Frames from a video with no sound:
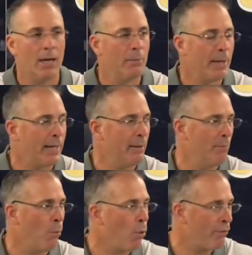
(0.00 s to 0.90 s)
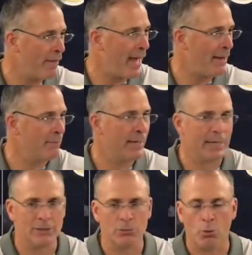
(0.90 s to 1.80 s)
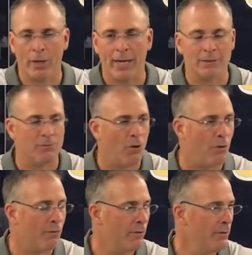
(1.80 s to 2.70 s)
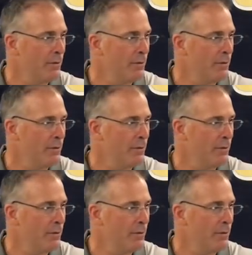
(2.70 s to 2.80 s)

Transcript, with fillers: we got to get more of that. We got to get some more guys involved.